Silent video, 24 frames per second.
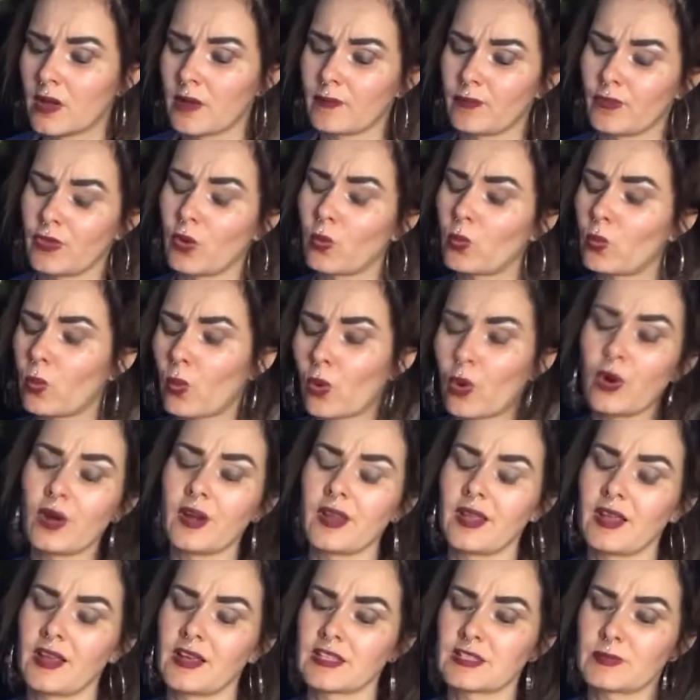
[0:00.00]
the
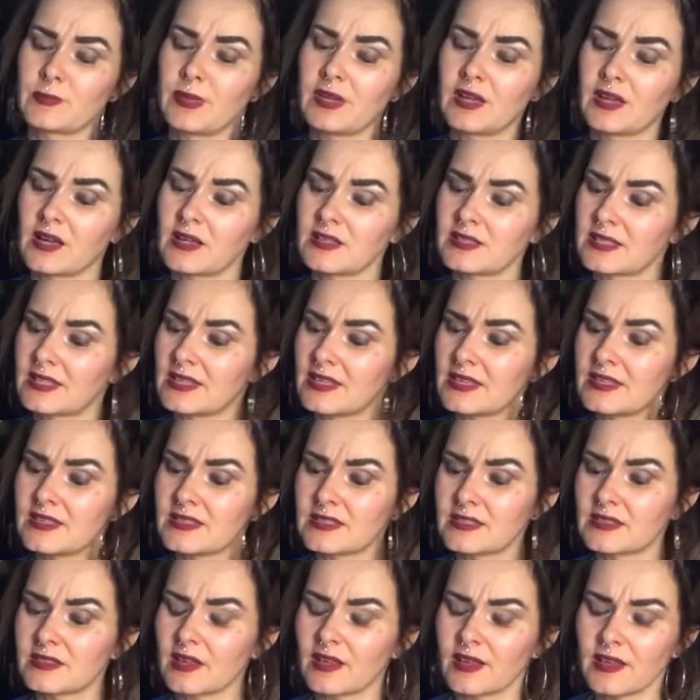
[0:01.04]
warnings, because
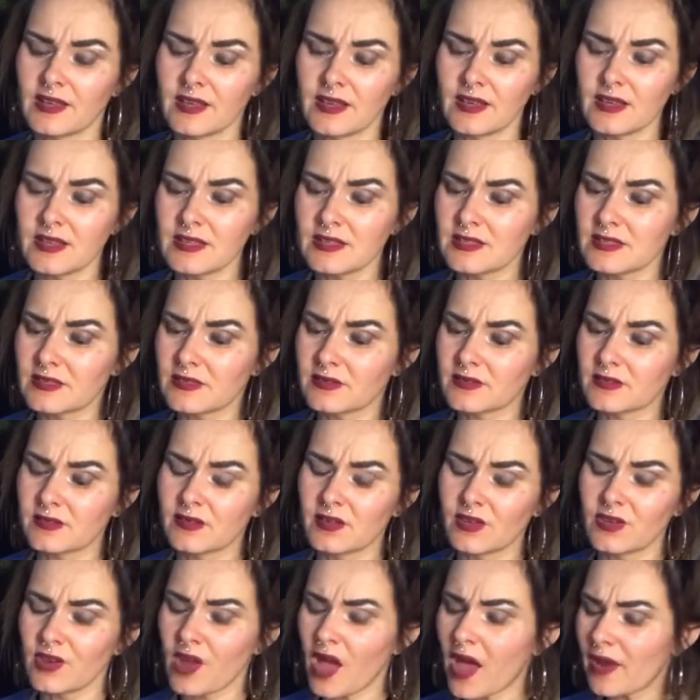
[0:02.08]
he's
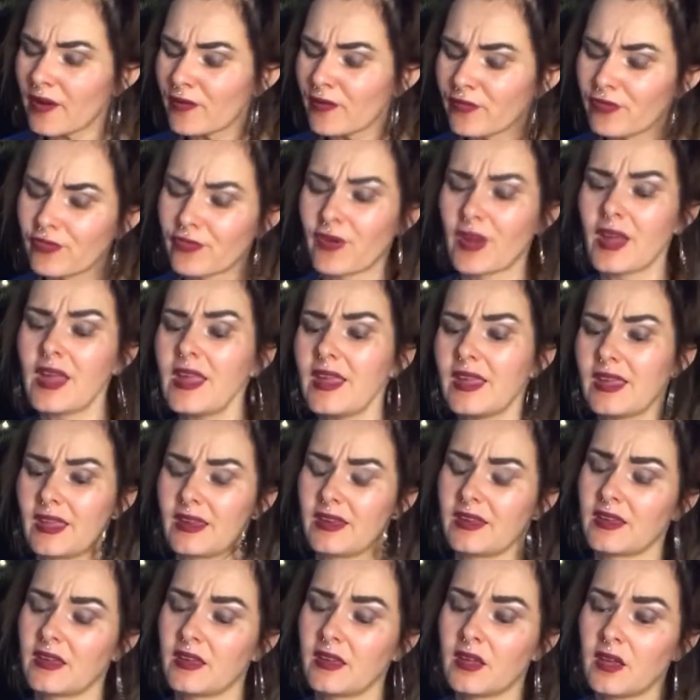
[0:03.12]
not
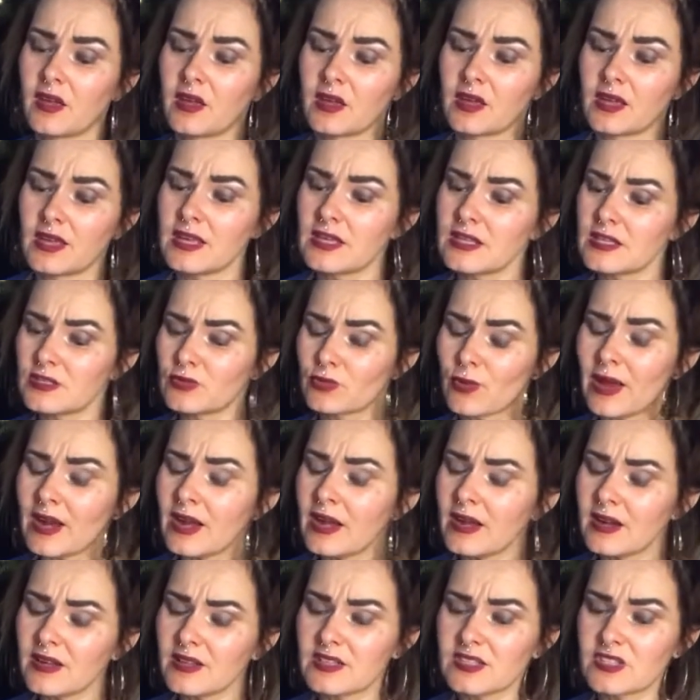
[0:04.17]
afraid. He is ready
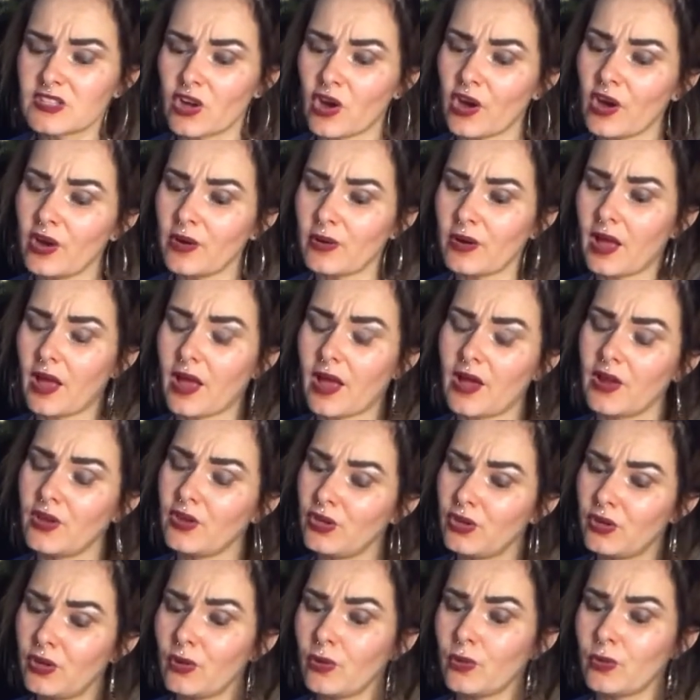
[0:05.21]
to start
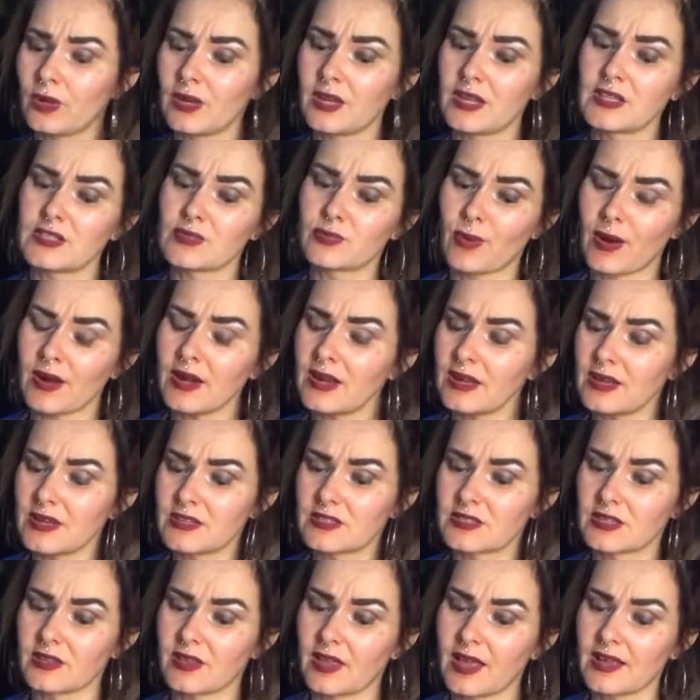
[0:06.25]
anew, and he's ready
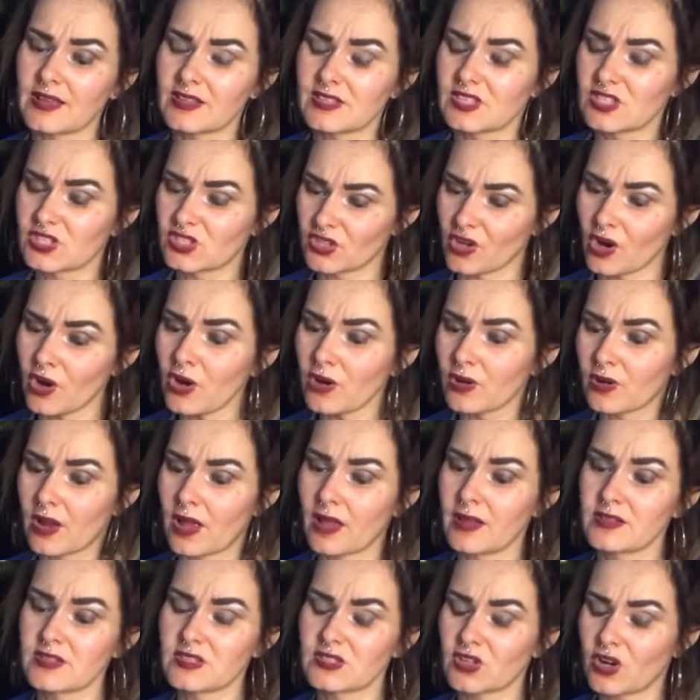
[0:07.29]
to like start
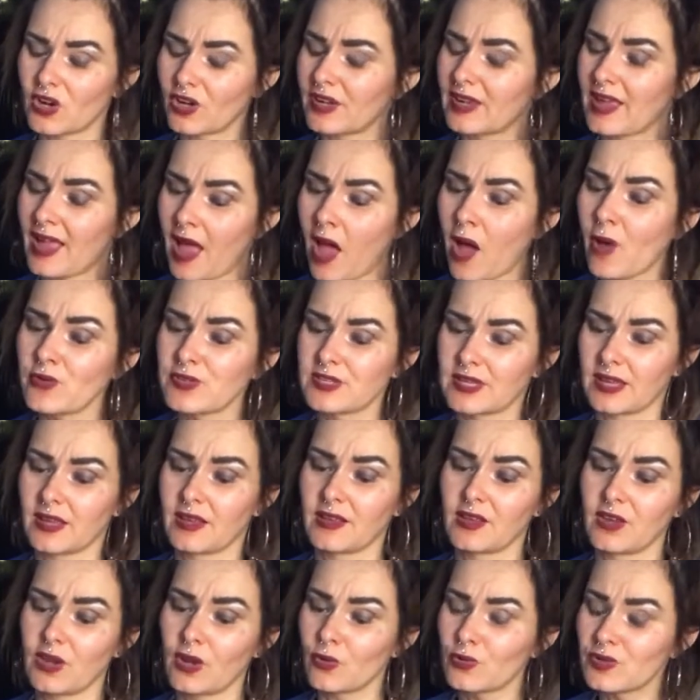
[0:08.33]
counting,
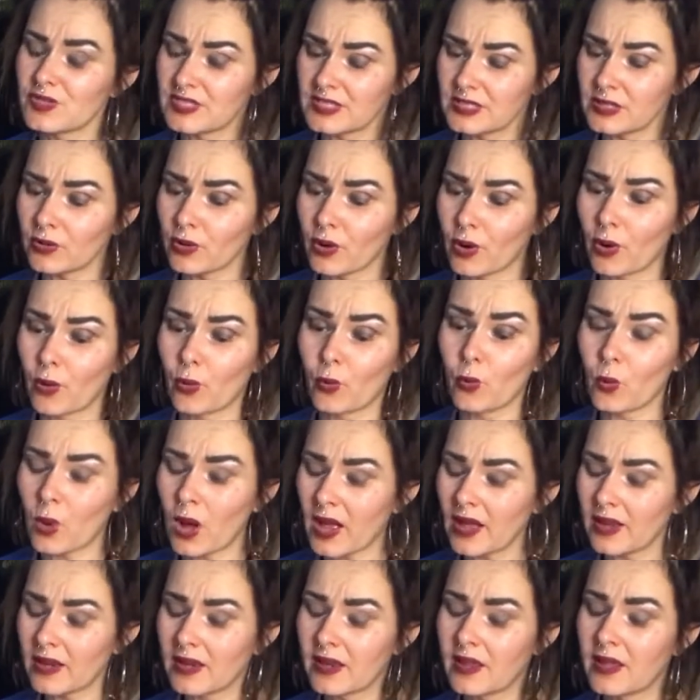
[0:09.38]
you know, 0,
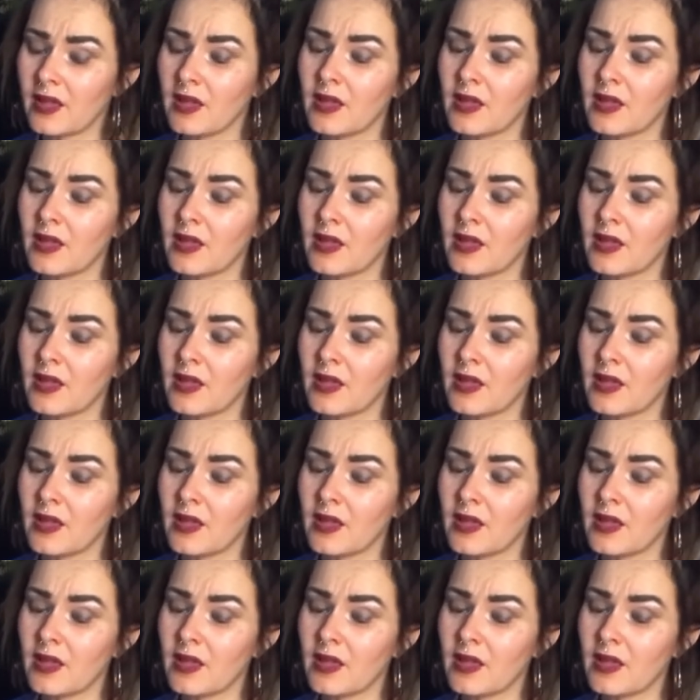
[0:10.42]
1.